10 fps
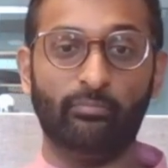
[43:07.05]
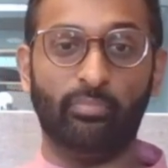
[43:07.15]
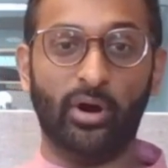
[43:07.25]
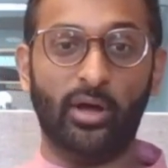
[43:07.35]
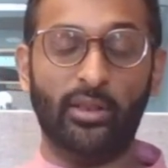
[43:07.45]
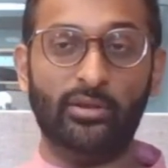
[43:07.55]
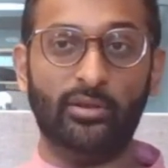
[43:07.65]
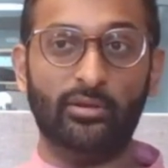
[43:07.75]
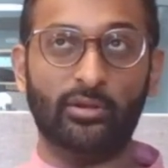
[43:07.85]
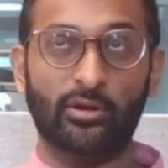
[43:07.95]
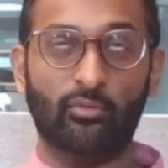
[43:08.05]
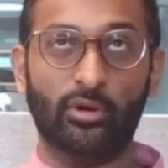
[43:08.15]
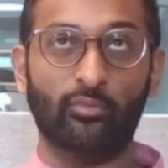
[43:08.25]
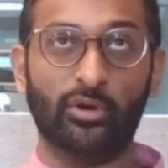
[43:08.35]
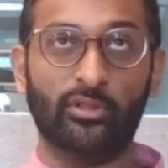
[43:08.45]
But
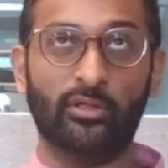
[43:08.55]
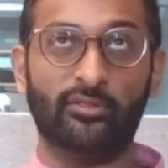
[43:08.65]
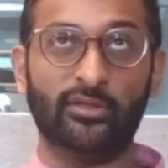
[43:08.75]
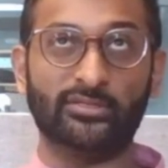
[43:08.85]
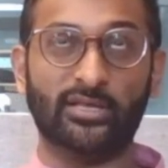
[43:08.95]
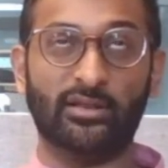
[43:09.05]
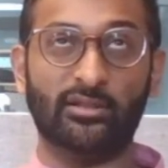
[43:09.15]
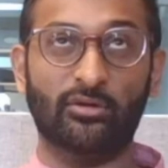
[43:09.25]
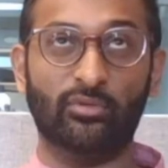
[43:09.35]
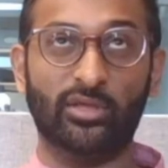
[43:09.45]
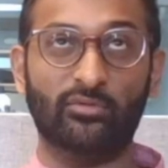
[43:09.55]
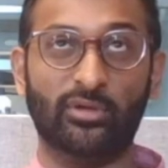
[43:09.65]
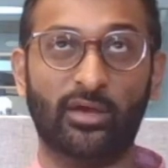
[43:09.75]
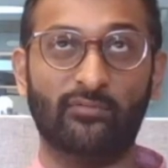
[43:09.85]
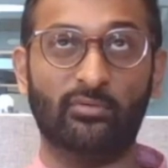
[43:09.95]
one of the things that
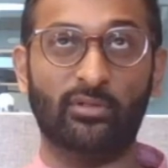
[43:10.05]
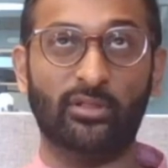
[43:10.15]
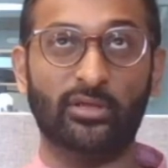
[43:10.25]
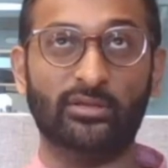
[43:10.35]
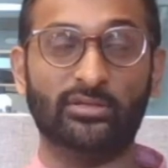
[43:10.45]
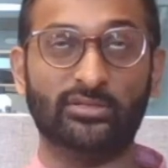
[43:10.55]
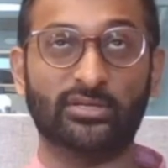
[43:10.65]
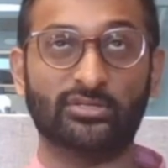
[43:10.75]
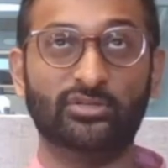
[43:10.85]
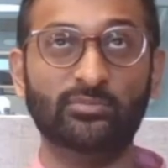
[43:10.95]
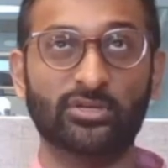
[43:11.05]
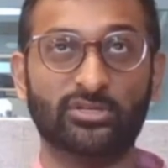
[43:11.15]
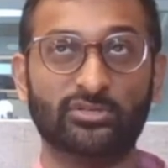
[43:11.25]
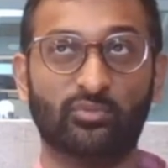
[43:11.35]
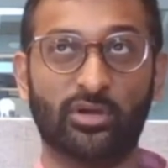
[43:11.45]
we haven't really discussed too
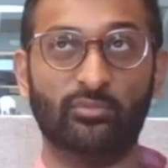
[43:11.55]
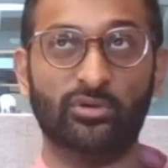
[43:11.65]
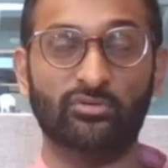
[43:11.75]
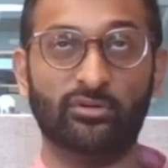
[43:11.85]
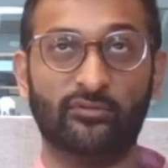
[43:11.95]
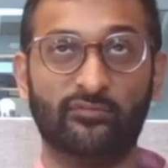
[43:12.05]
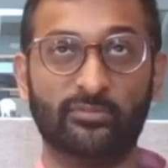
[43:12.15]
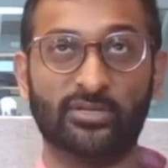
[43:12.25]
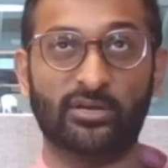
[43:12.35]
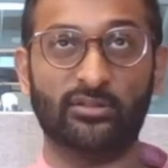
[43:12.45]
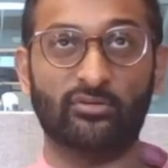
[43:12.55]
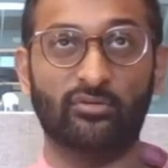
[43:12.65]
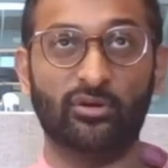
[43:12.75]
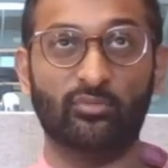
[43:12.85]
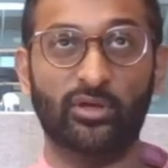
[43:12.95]
much is what can we do on the flip side of the
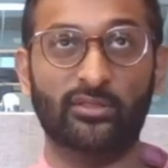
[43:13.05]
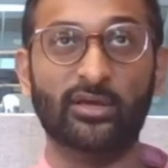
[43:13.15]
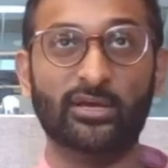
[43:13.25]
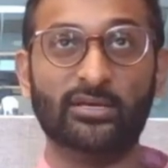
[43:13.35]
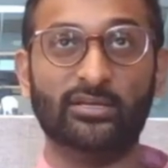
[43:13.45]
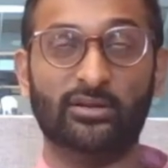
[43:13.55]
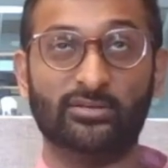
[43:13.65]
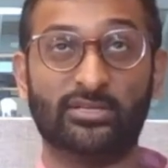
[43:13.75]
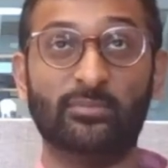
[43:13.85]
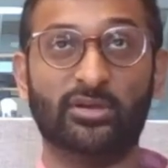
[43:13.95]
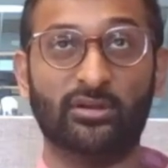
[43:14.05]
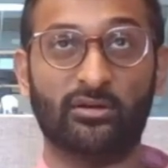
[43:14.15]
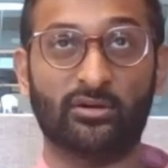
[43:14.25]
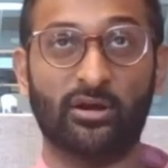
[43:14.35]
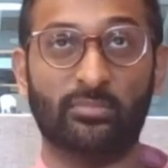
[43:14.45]
coin with
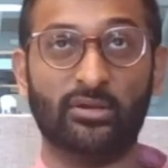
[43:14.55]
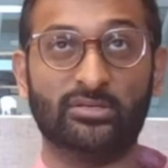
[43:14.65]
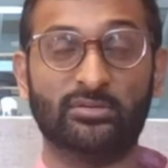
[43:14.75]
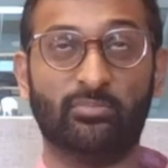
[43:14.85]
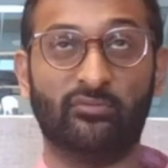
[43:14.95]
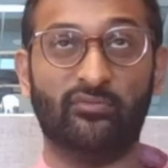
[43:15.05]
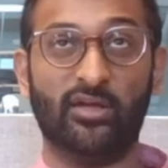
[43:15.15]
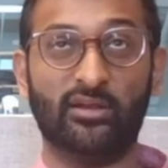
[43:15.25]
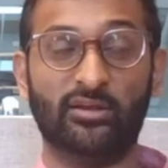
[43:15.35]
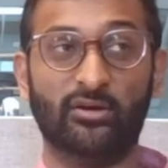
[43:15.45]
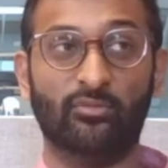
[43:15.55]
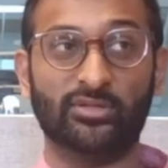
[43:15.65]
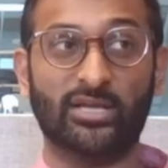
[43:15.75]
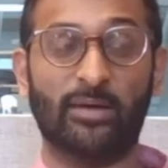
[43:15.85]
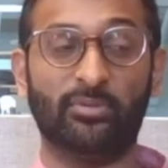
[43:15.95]
semiconductor companies to prevent
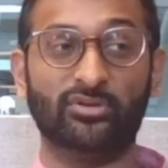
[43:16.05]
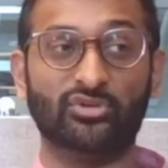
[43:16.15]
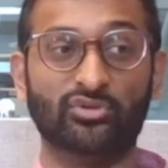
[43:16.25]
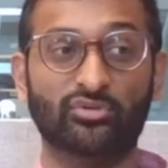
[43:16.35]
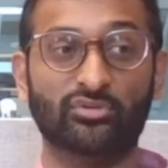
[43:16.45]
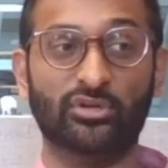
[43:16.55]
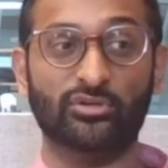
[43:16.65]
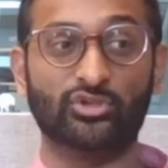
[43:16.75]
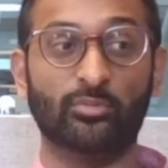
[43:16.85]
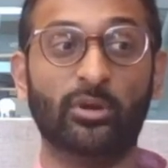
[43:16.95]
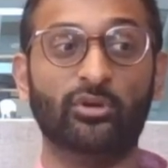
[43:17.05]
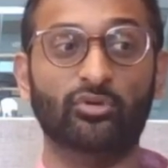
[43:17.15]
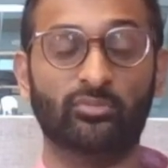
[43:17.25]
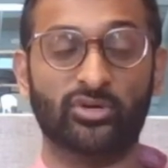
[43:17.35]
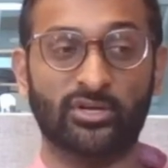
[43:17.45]
what's happened to so many
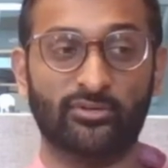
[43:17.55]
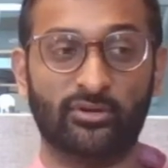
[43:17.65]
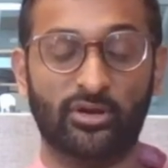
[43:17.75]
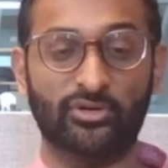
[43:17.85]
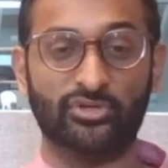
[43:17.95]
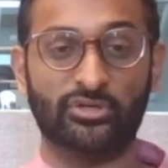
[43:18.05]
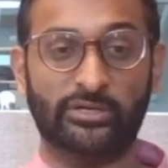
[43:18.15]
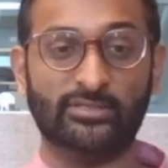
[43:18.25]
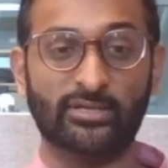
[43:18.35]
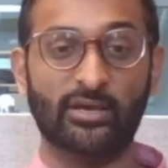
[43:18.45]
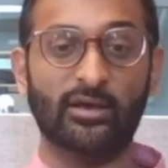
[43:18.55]
numerous other industries.